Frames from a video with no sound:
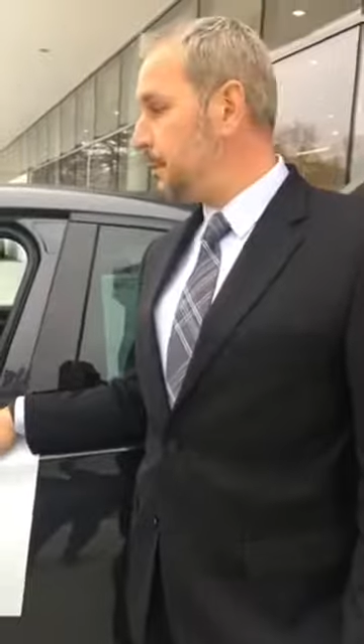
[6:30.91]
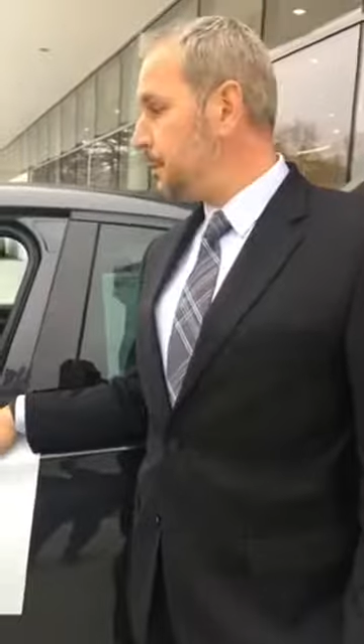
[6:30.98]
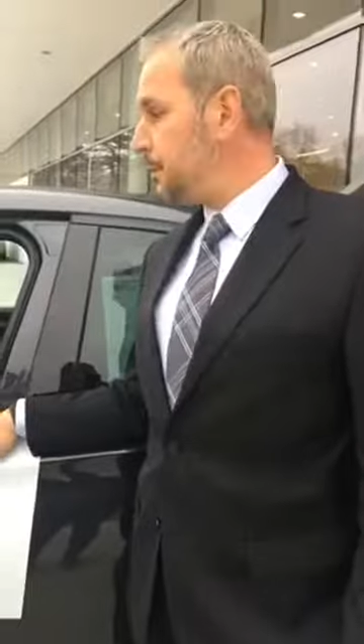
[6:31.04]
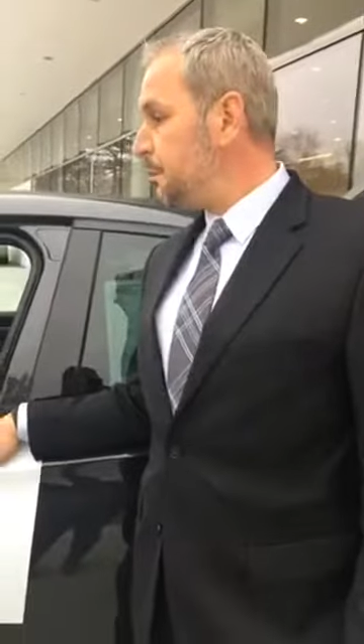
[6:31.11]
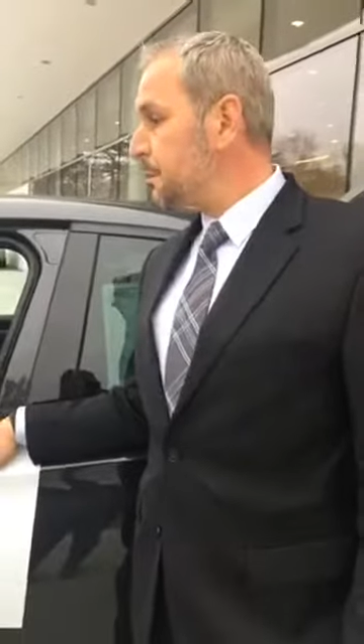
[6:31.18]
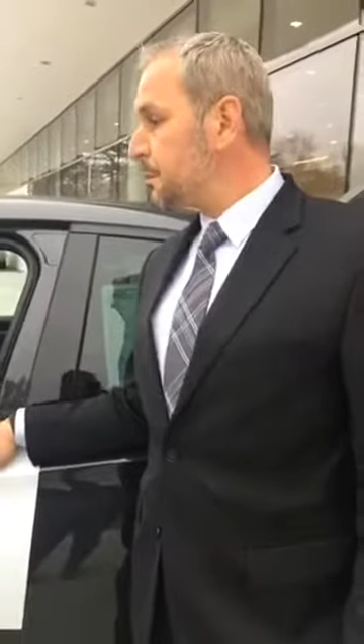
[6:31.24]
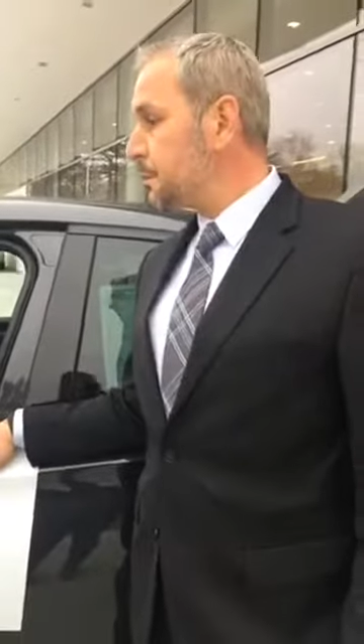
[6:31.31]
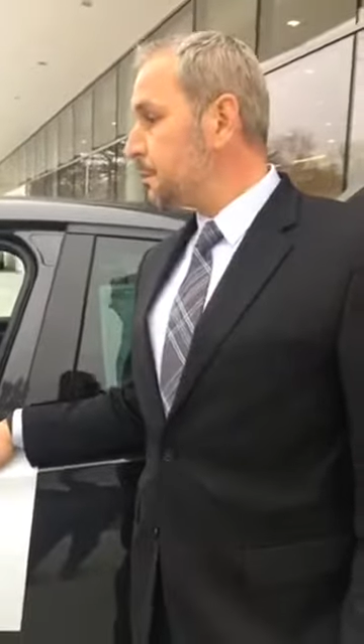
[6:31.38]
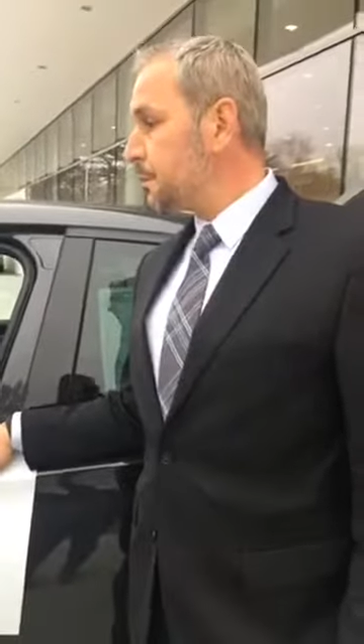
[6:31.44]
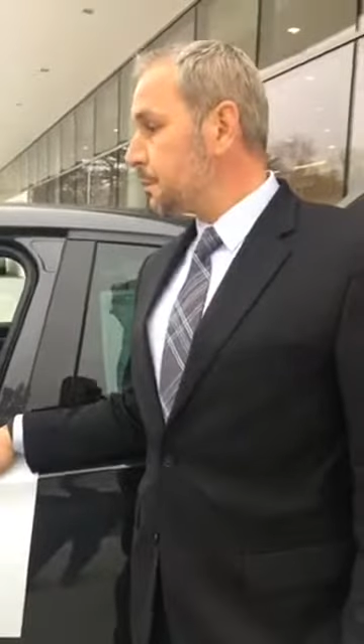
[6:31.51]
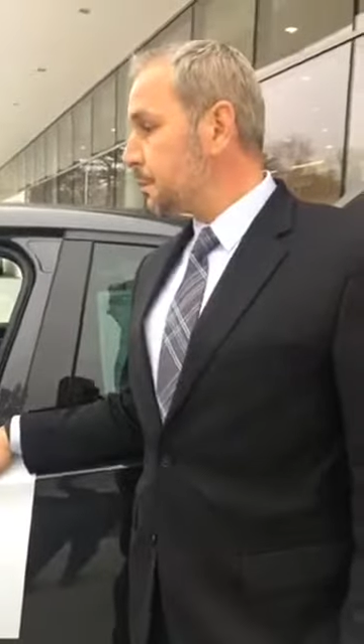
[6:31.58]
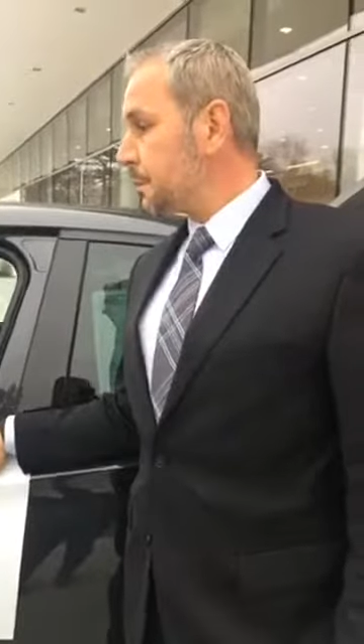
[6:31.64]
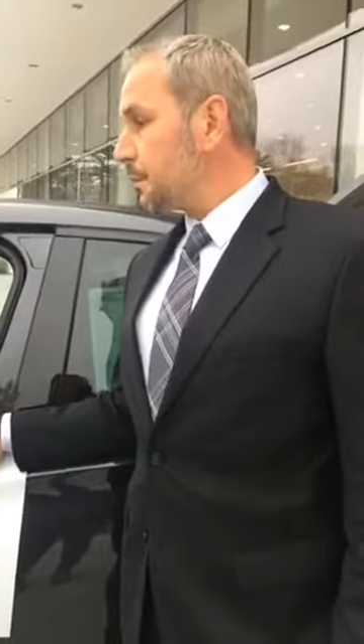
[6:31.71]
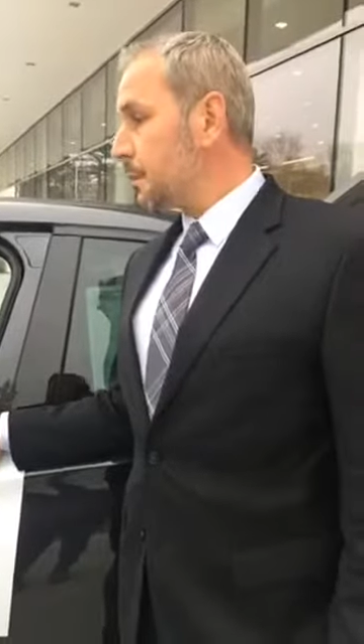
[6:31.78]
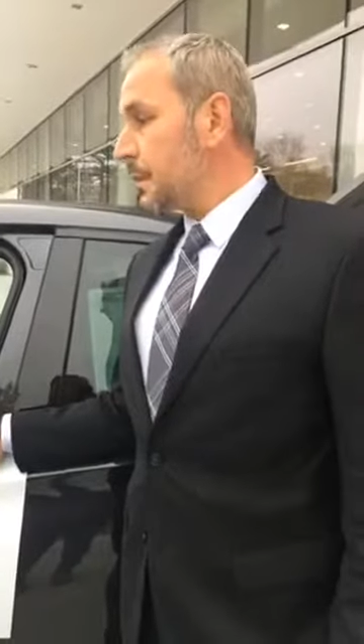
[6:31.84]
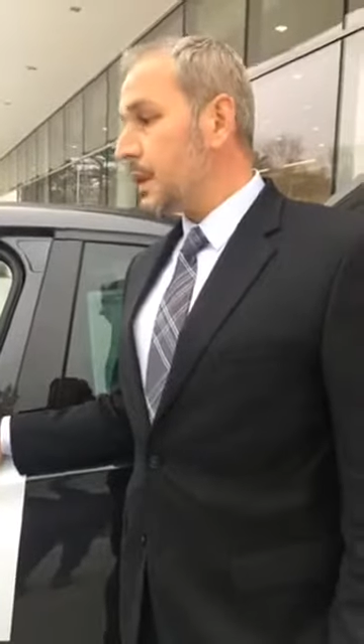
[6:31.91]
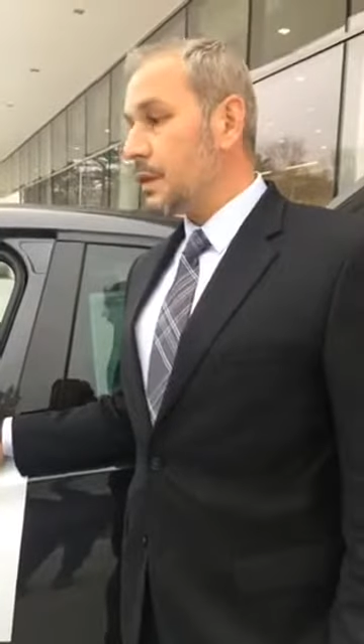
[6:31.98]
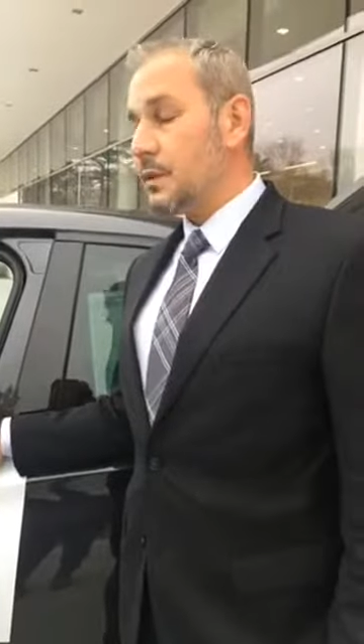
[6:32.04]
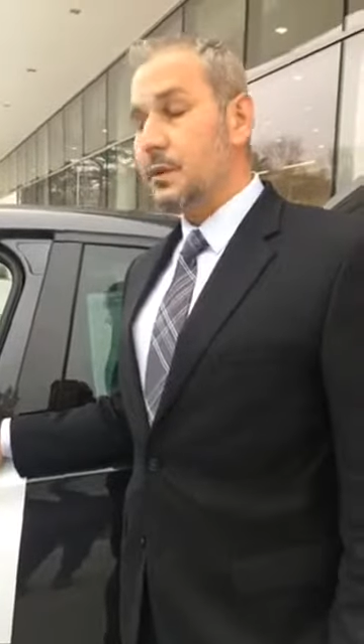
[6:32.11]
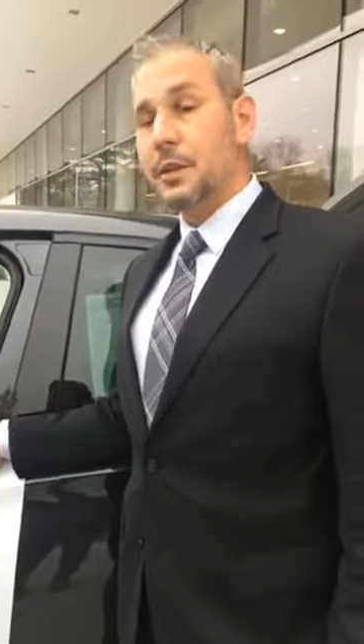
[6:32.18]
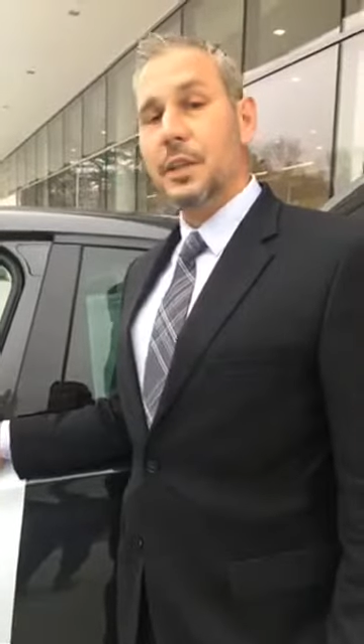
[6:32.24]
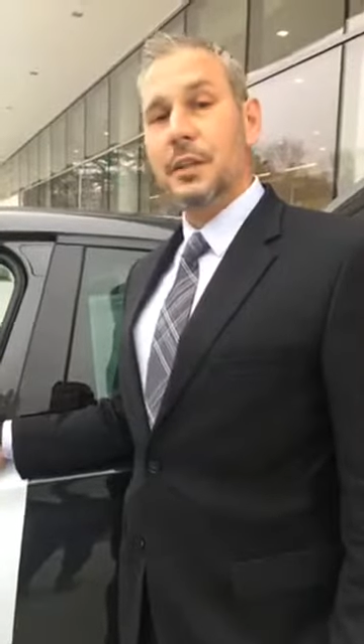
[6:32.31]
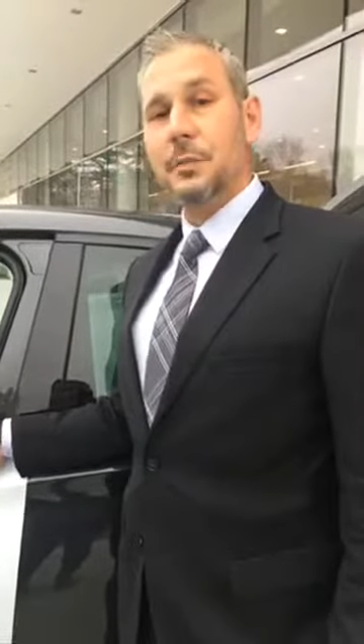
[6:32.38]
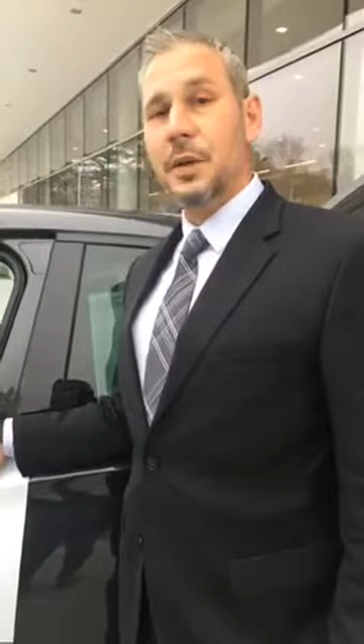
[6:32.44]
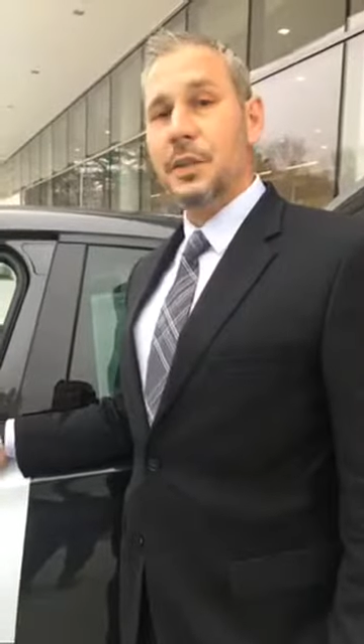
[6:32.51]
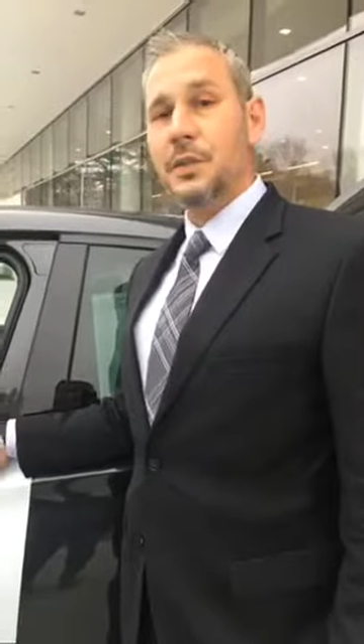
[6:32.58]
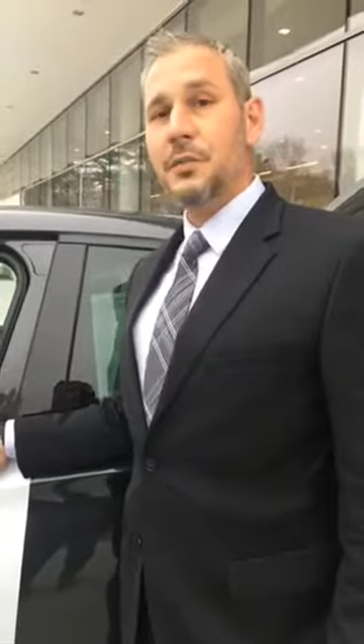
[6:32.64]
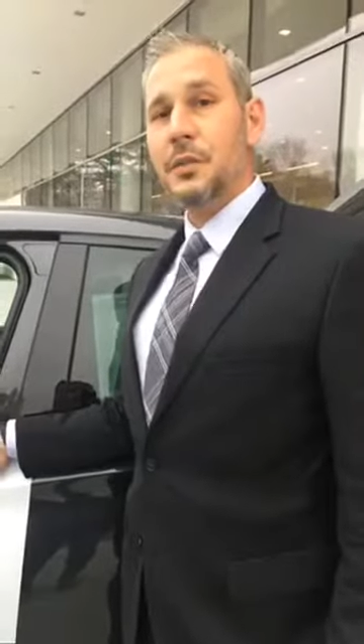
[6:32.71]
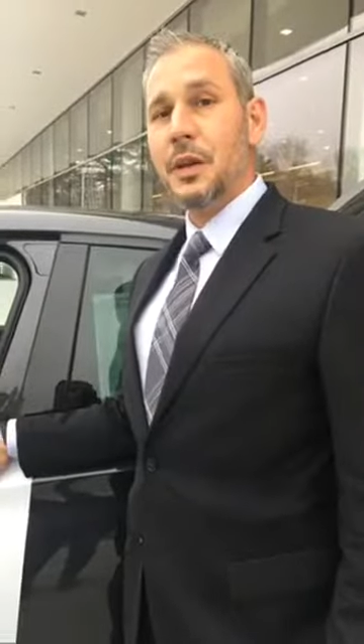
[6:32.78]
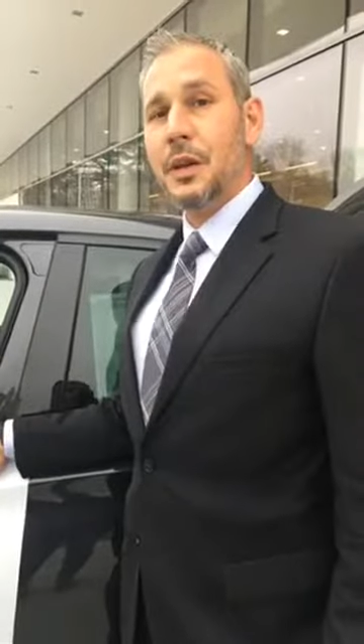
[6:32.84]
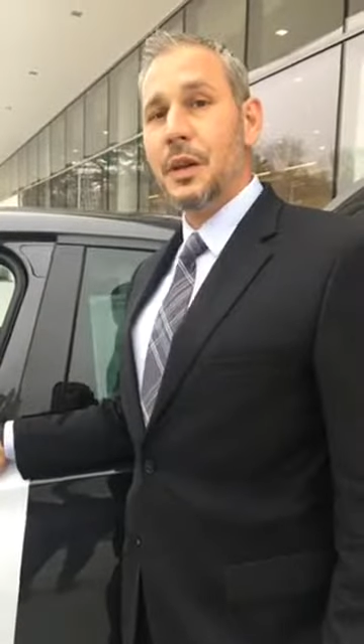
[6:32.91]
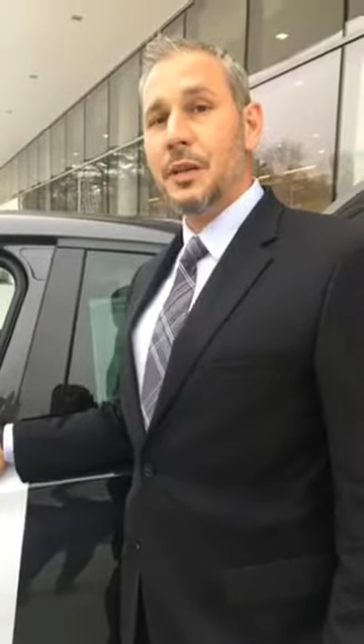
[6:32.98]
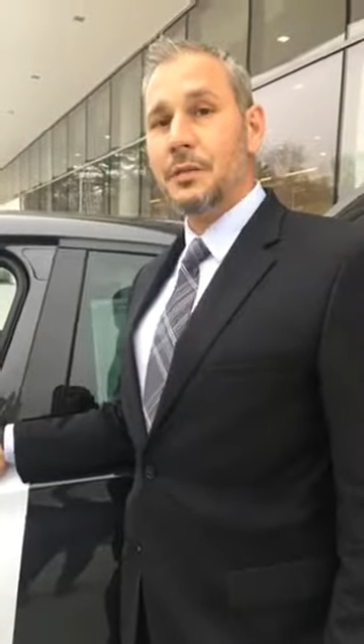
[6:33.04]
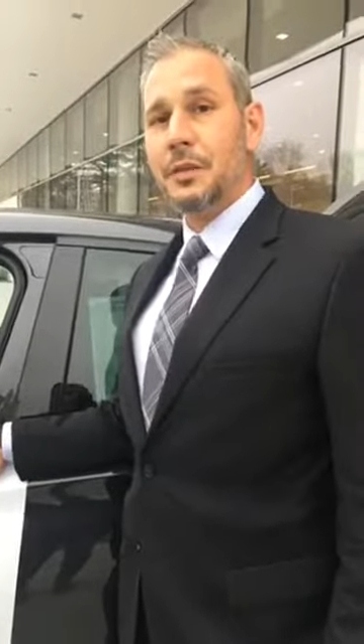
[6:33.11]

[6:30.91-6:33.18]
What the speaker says: It's a really impressive car.